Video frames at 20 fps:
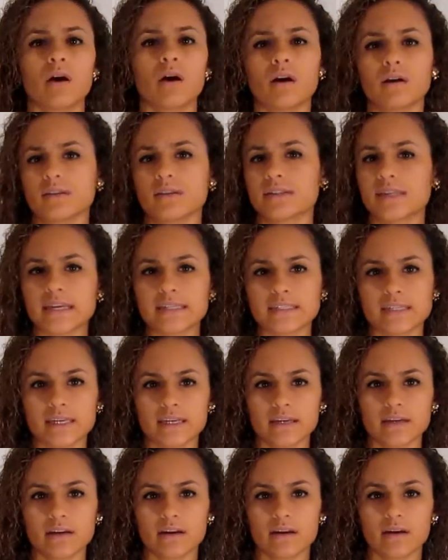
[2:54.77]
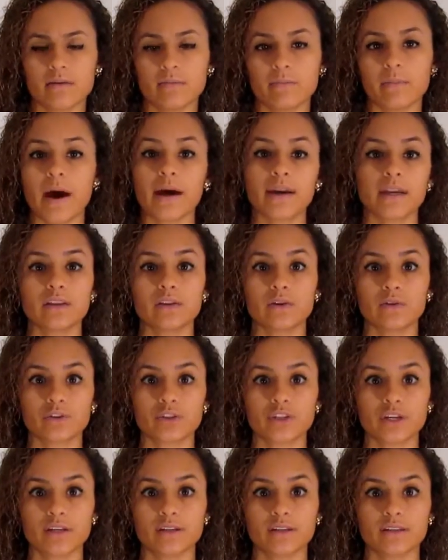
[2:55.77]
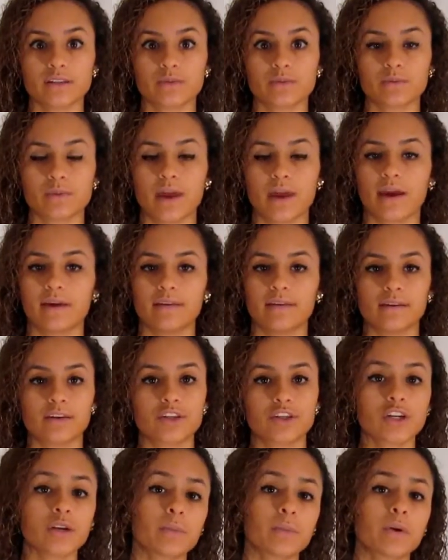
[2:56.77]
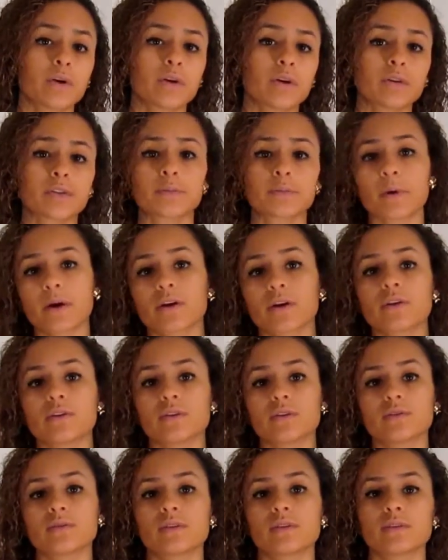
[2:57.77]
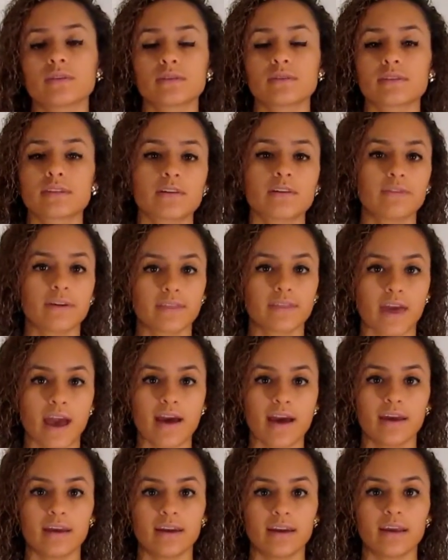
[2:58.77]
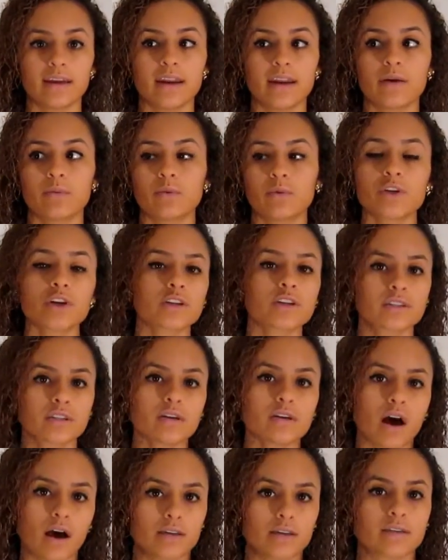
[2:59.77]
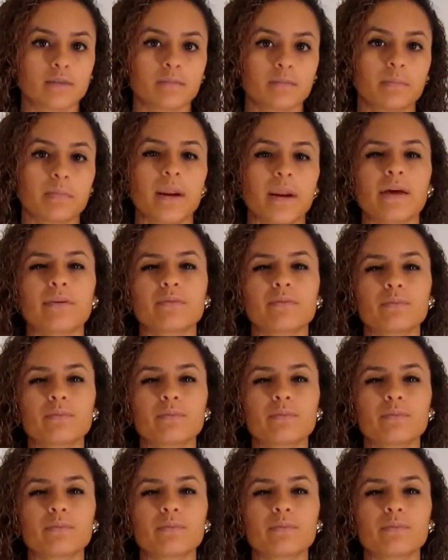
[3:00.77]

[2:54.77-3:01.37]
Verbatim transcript: scented body lotions that had like shimmer or sparkle, stuff like that in it, which are still awesome, but I